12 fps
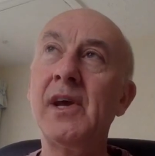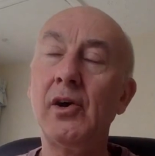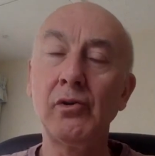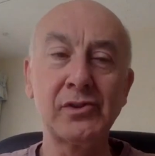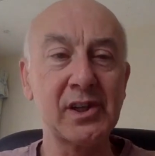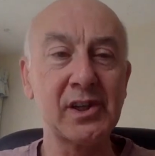
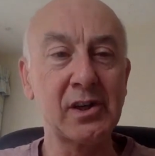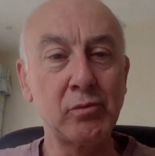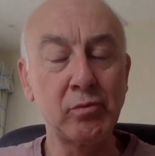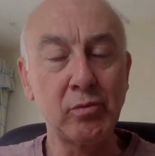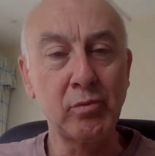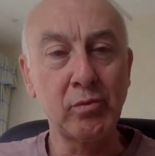also
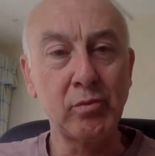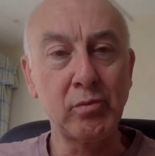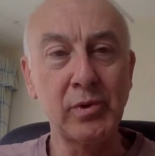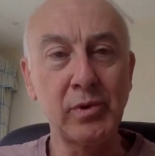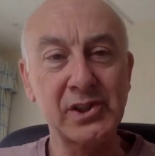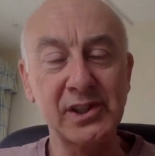
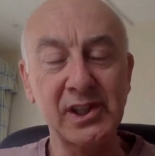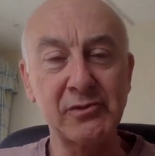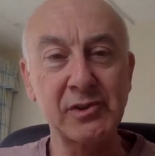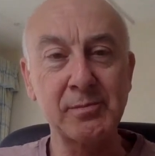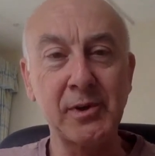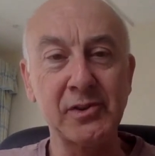which of these
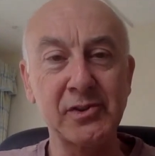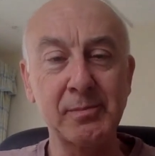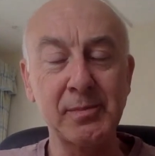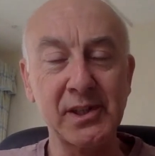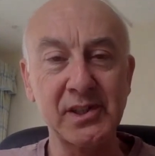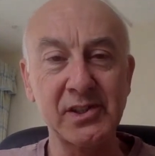
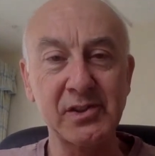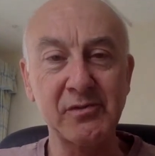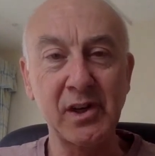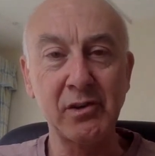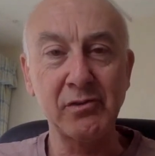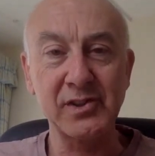responsibilities and
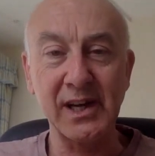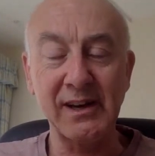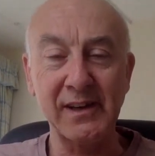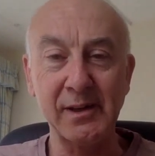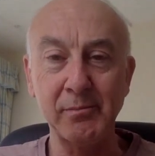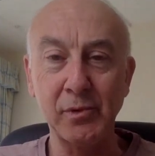roles
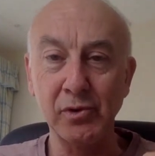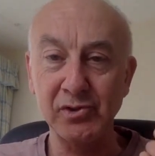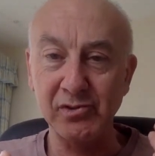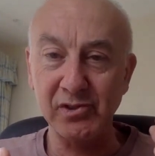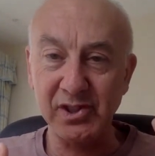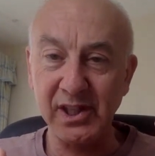are at a more
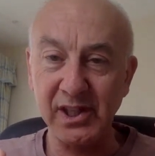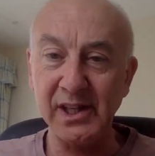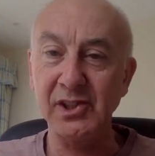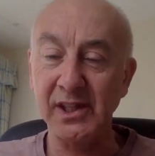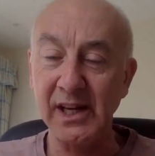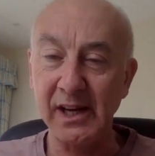
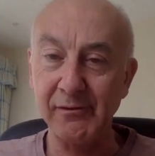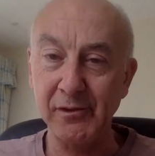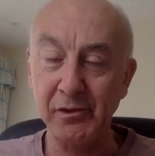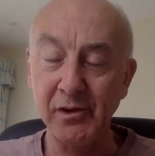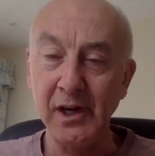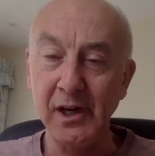strategic
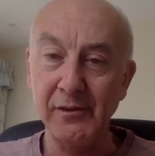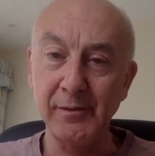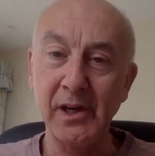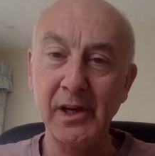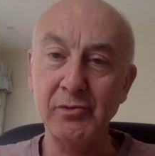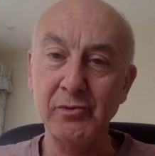level from
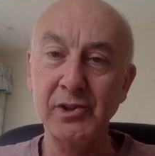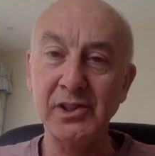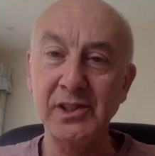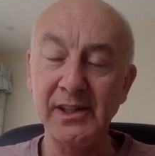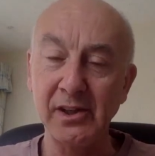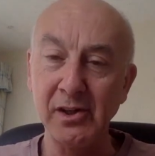those which are
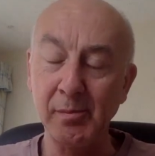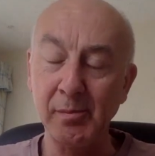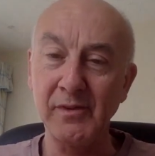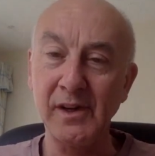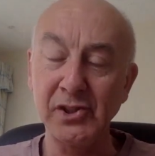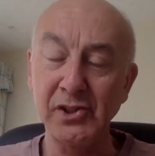done at an
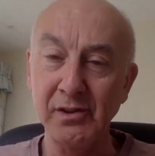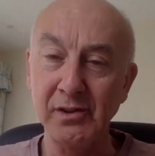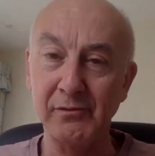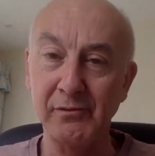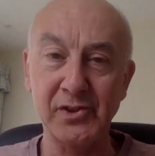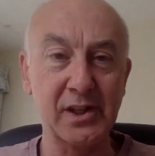operational
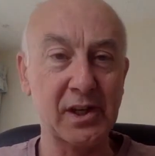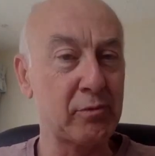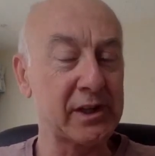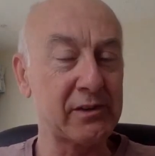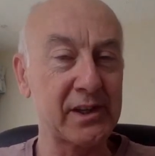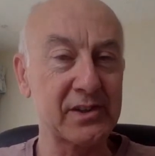level. So
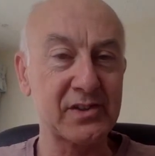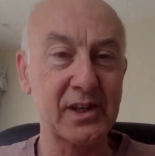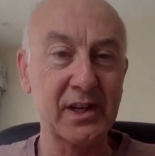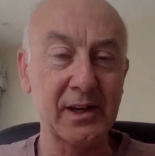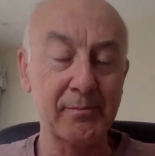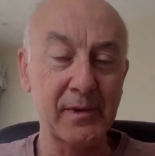whether it's
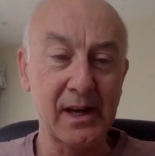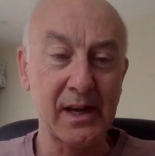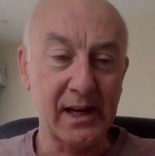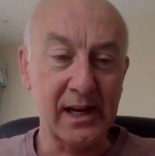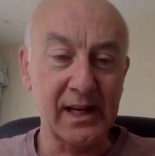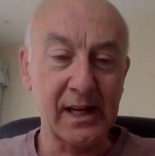a
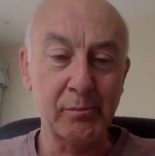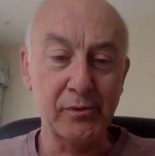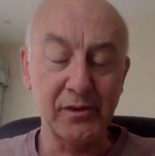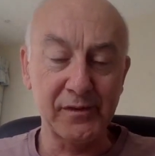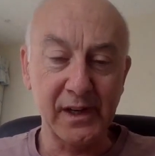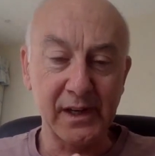
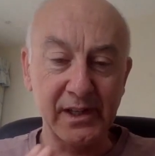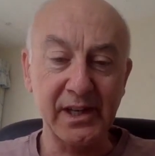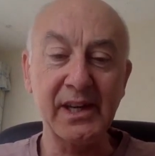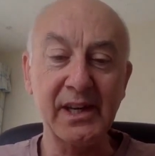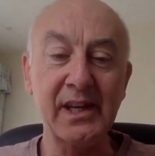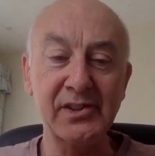number of
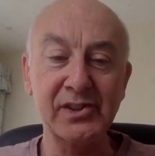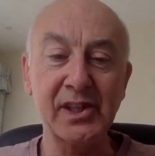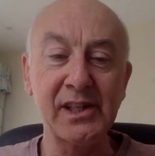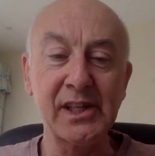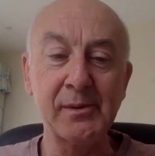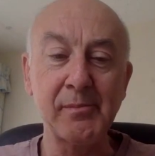key
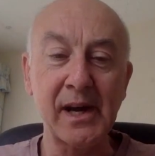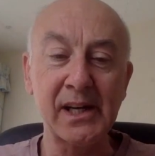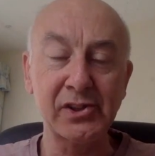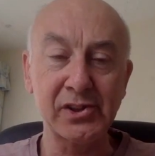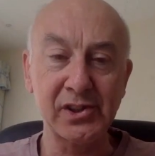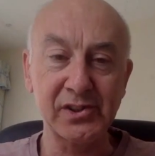senior
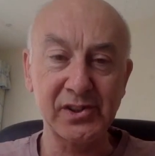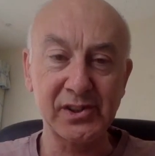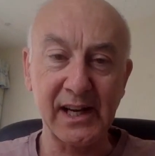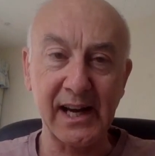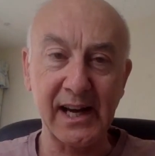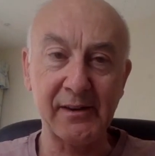managers
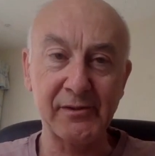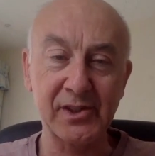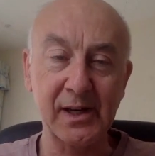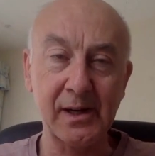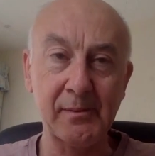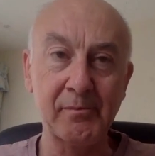that have
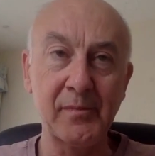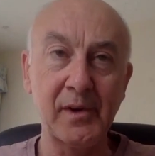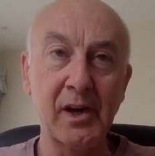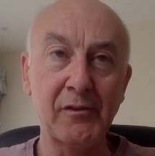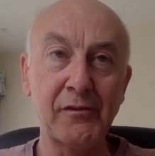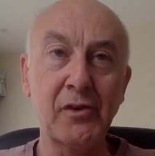some
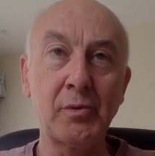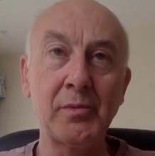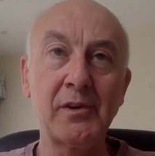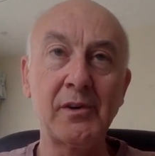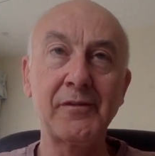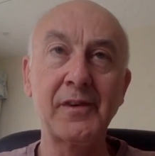form
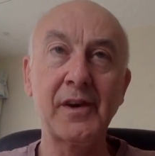of